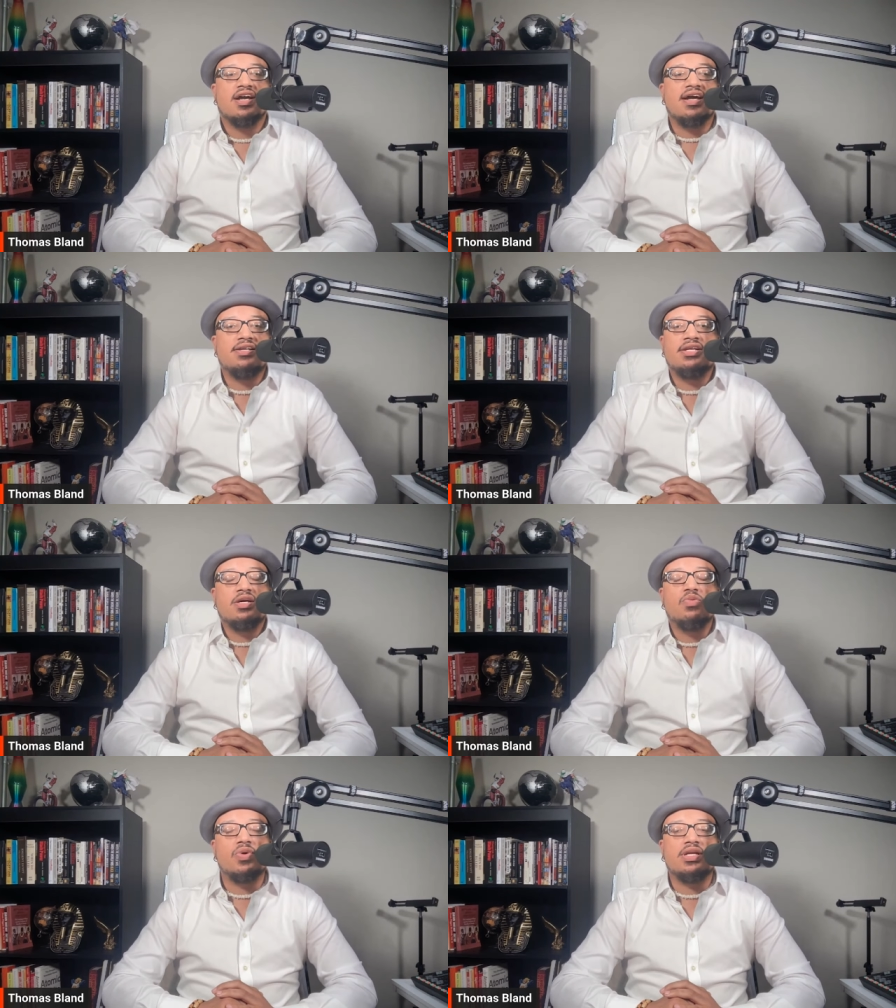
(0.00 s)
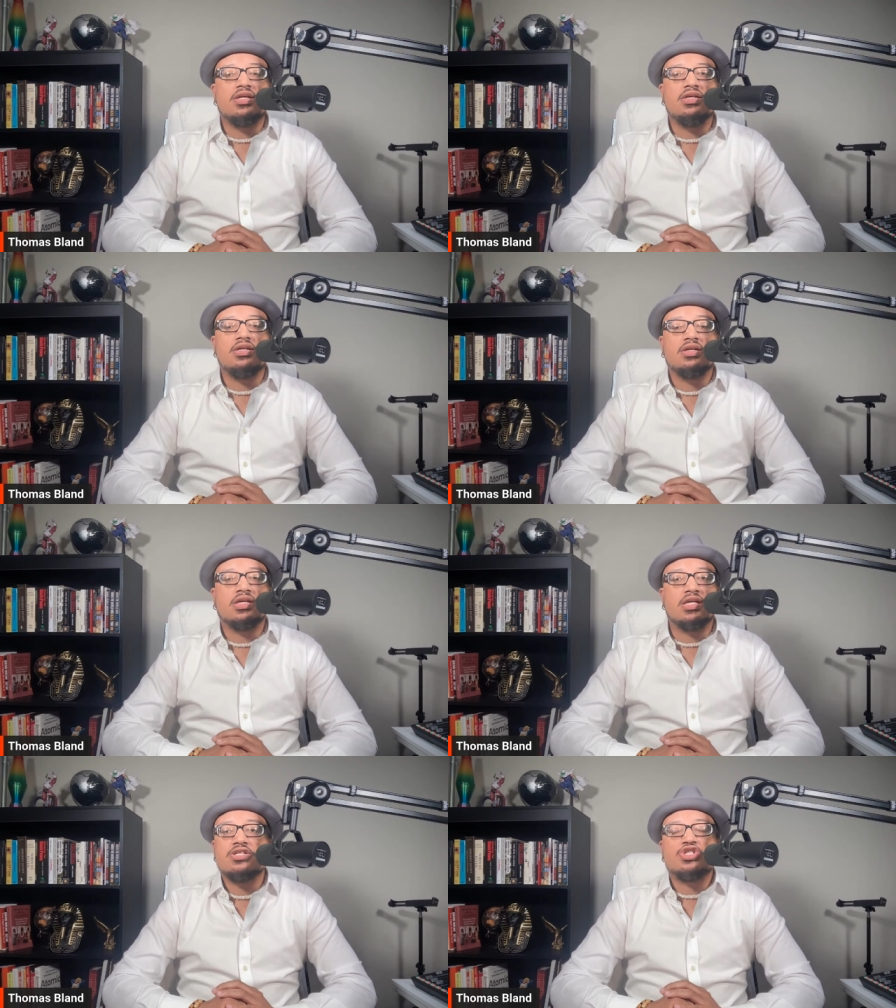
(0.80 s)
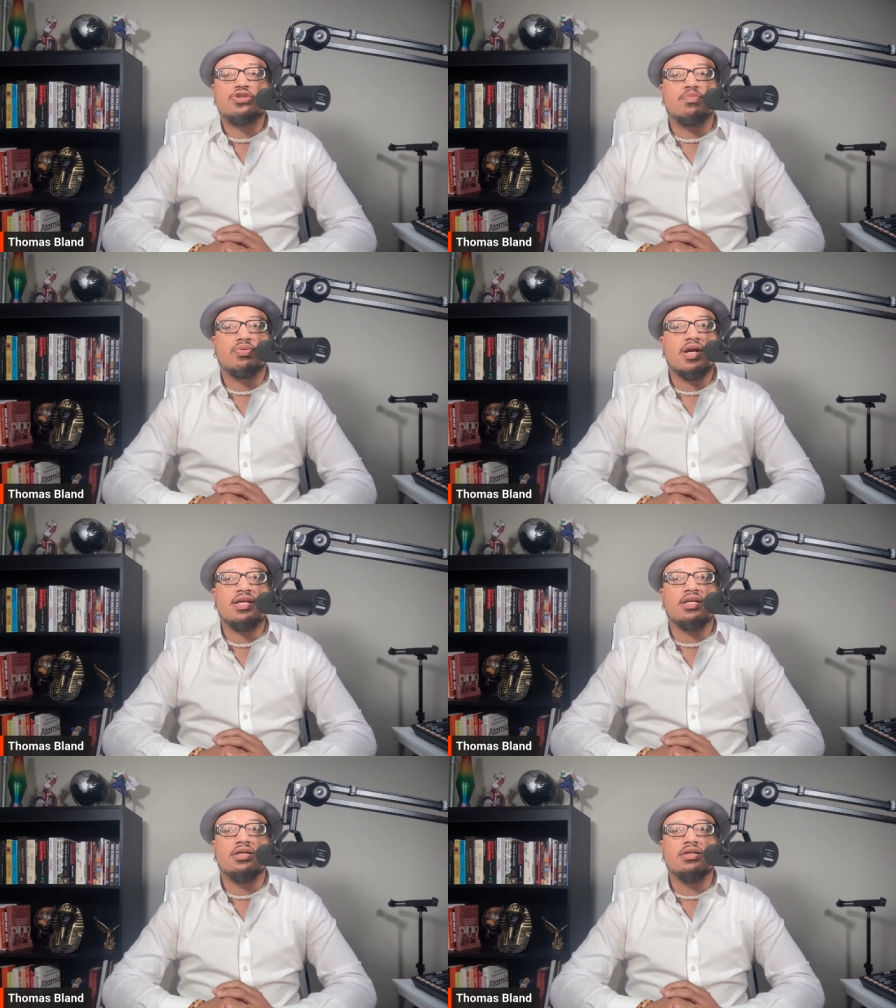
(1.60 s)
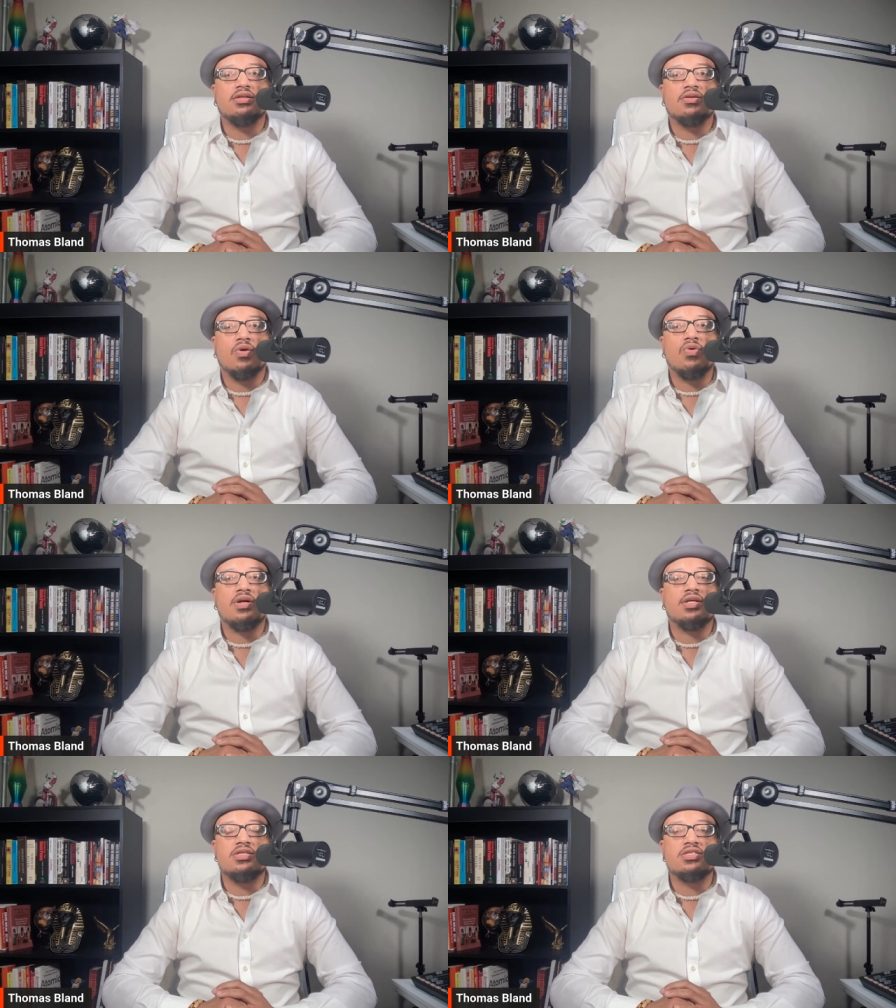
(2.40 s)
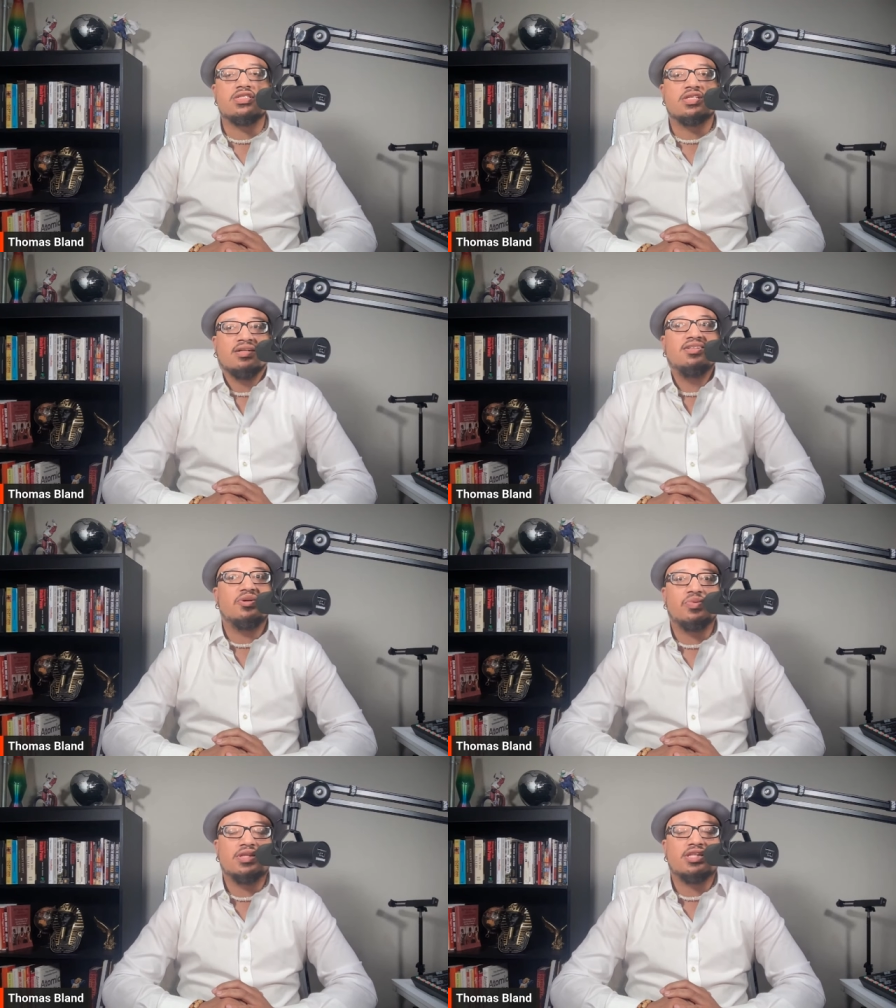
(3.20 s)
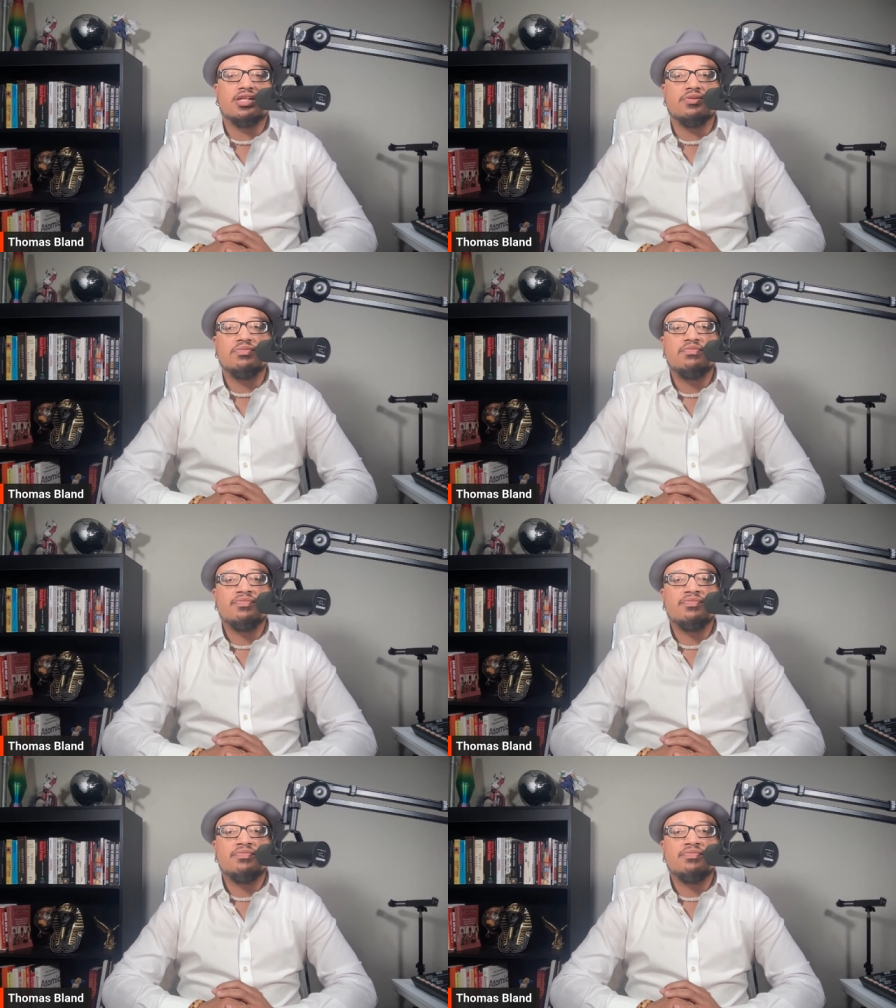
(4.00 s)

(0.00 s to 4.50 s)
And then when he gets you pregnant or he's done with you,